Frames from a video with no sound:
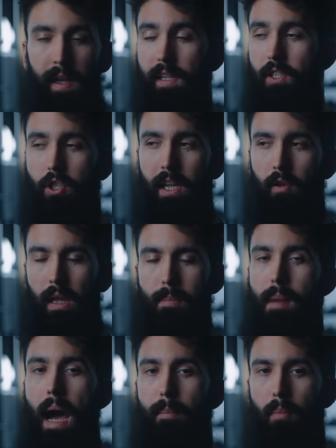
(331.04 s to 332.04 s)
It is genuinely
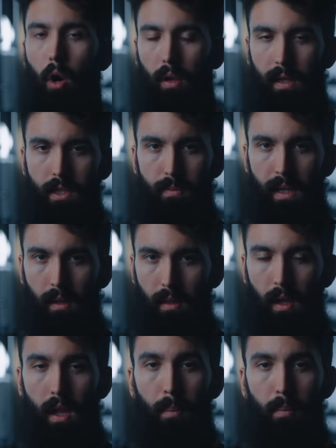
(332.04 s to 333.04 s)
mind-boggling to me,
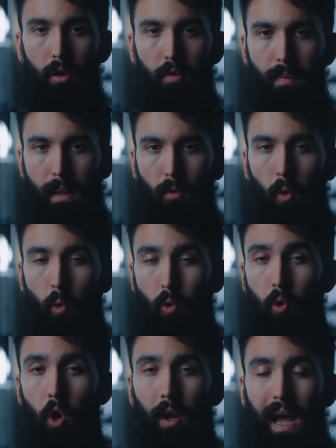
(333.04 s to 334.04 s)
the number of people who
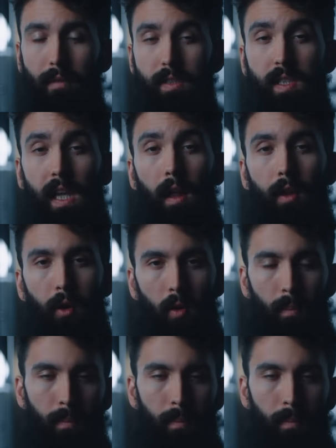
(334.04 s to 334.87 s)
do not have a scale at home.